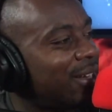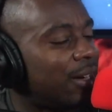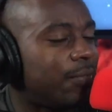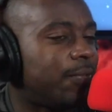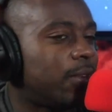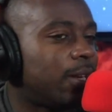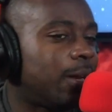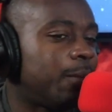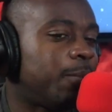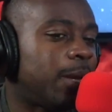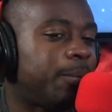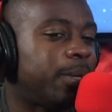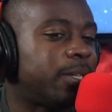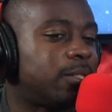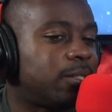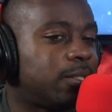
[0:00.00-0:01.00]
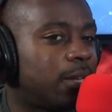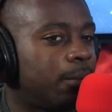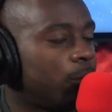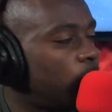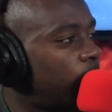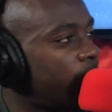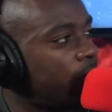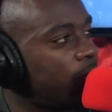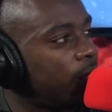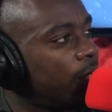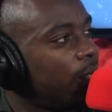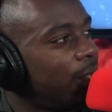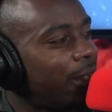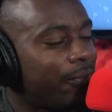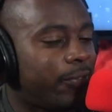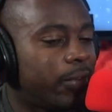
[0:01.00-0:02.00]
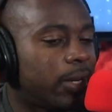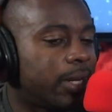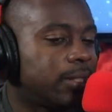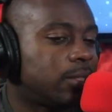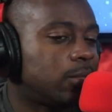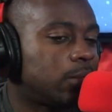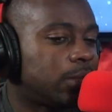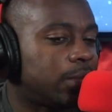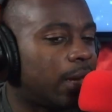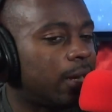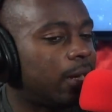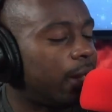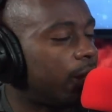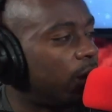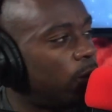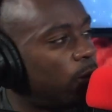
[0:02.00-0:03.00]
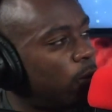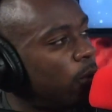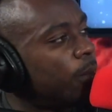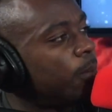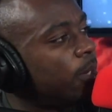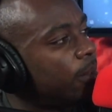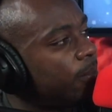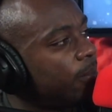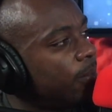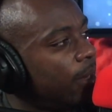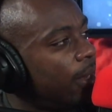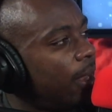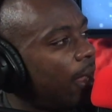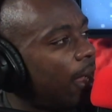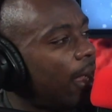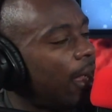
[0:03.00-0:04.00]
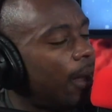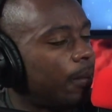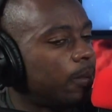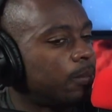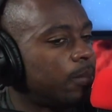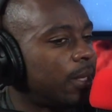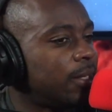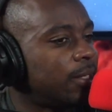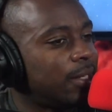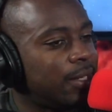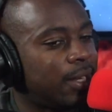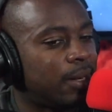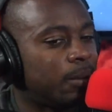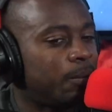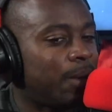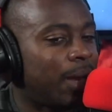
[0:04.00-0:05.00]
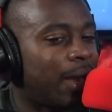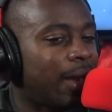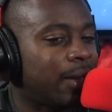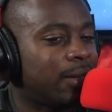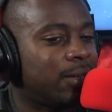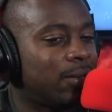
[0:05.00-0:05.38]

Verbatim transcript: And I felt like maybe his time away, I felt like kinda this was kind of like up. a warm up okay. album and getting back.